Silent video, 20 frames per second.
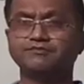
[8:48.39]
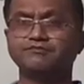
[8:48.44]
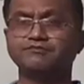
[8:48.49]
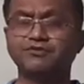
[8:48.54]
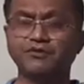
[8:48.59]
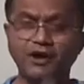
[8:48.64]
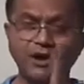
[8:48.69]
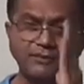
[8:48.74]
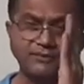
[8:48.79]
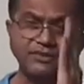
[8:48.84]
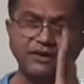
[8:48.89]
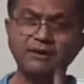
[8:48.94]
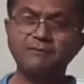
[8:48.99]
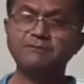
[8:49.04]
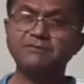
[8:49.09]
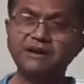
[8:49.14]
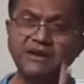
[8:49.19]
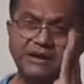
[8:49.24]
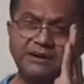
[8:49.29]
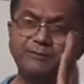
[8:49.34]
from
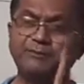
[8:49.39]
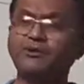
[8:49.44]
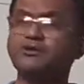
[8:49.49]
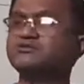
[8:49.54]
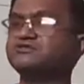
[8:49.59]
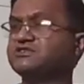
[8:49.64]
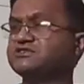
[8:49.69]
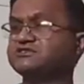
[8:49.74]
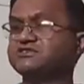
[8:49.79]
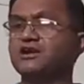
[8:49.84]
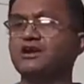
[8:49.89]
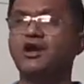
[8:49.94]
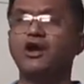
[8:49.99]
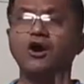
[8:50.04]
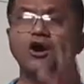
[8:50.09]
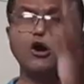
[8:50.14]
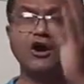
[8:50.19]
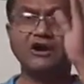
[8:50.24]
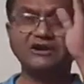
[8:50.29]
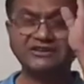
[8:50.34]
the mean position
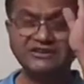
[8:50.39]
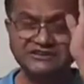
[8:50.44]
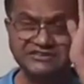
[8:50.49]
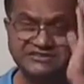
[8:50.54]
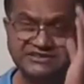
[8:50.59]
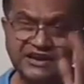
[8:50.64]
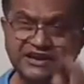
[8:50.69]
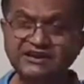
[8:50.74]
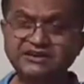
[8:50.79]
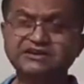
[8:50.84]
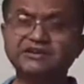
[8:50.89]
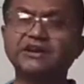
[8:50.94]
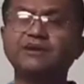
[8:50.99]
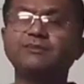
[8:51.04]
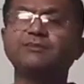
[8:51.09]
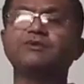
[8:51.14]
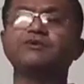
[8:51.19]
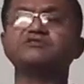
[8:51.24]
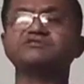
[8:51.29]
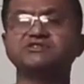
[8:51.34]
or the
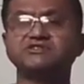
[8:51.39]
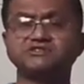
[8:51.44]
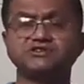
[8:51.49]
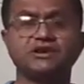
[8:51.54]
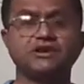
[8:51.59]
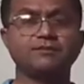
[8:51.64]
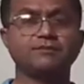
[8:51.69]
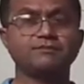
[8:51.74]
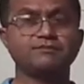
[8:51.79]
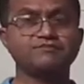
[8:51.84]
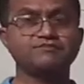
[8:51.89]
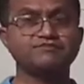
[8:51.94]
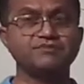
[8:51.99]
central position,